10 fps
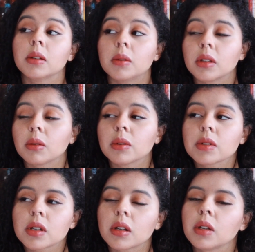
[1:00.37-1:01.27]
Well, I won't
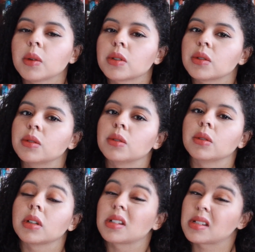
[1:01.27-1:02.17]
tell you what to do
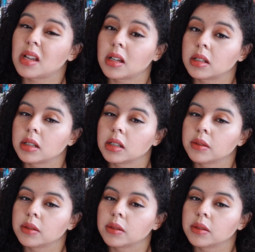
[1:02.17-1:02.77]
exactly.